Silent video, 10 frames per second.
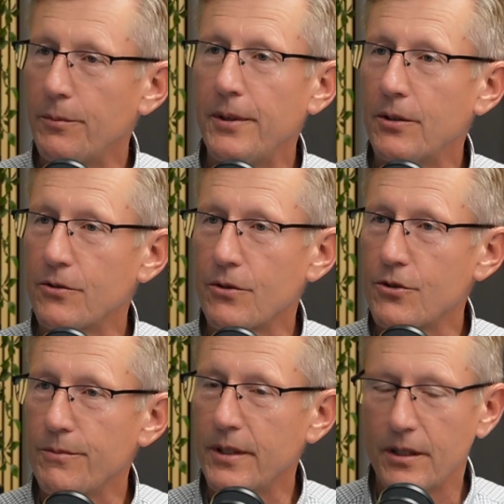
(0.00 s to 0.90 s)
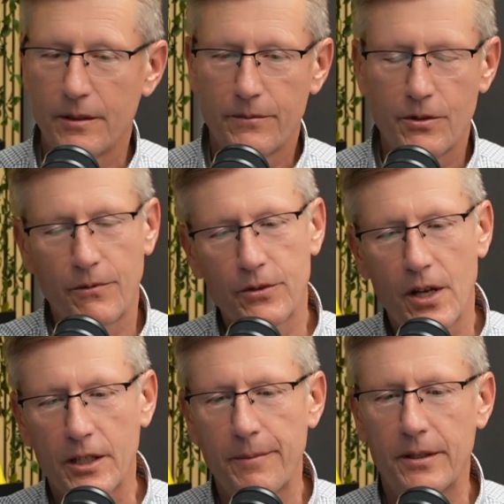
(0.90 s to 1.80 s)
be on social media. So we'll
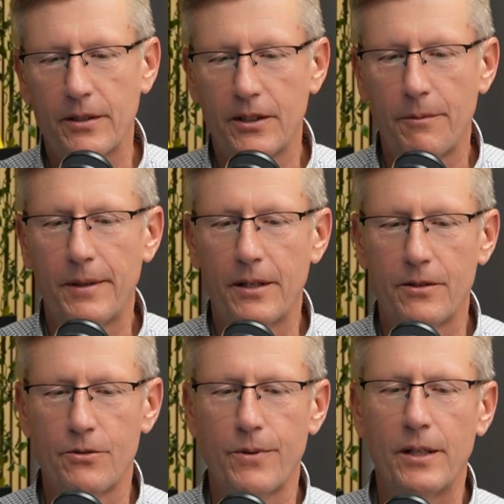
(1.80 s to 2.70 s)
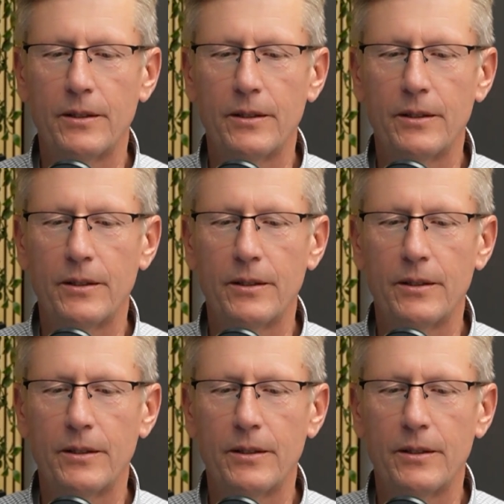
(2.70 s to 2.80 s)
talk about it in a minute as well.